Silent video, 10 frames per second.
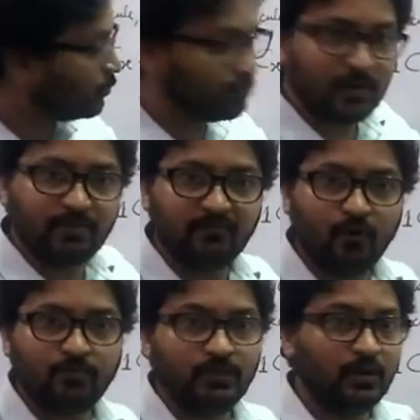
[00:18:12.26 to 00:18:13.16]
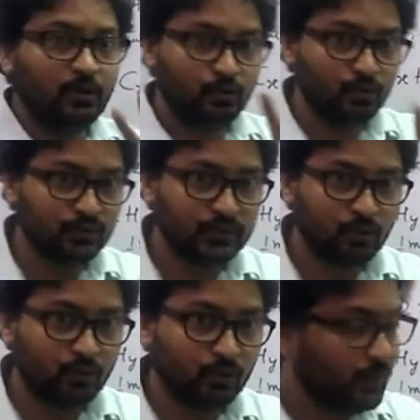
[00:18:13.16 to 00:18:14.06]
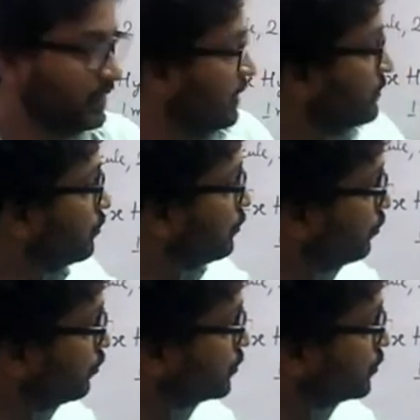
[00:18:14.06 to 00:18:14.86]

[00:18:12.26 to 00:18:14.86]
of CO2 are being formed? 2 CO2. So 2